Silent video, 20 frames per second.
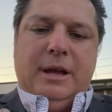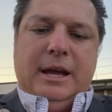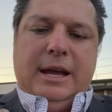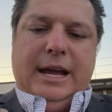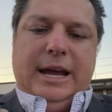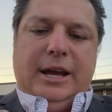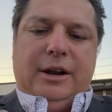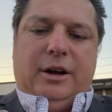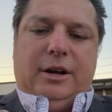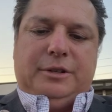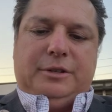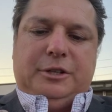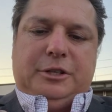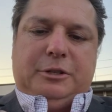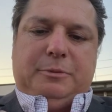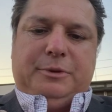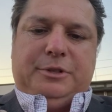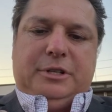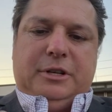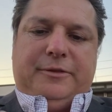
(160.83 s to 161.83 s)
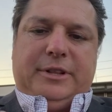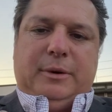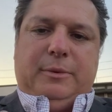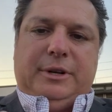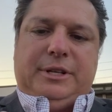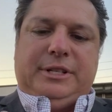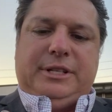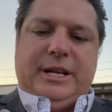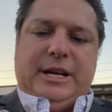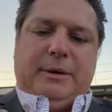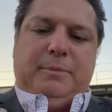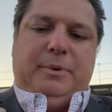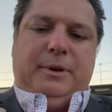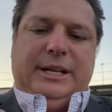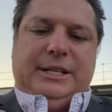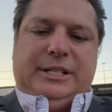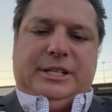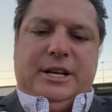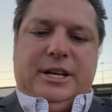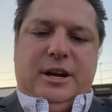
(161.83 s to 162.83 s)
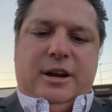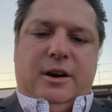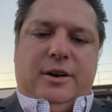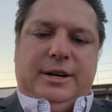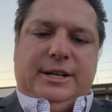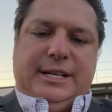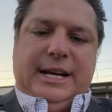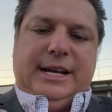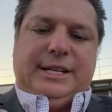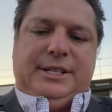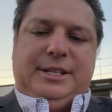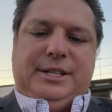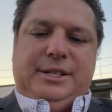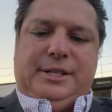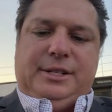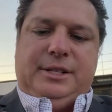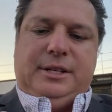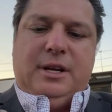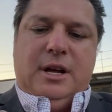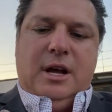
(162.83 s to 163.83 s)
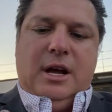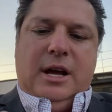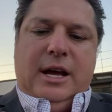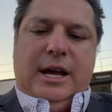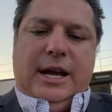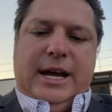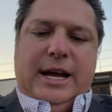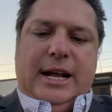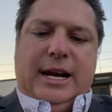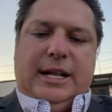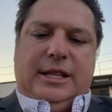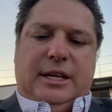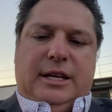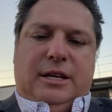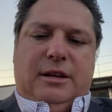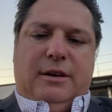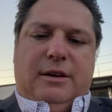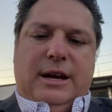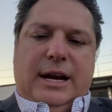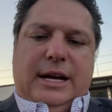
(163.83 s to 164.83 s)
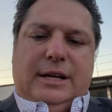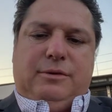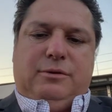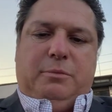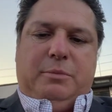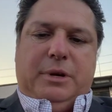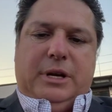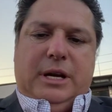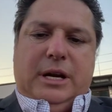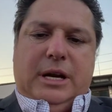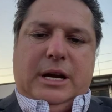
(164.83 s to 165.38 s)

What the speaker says: and also specifically what's taking place here in Texas. And I think you guys will be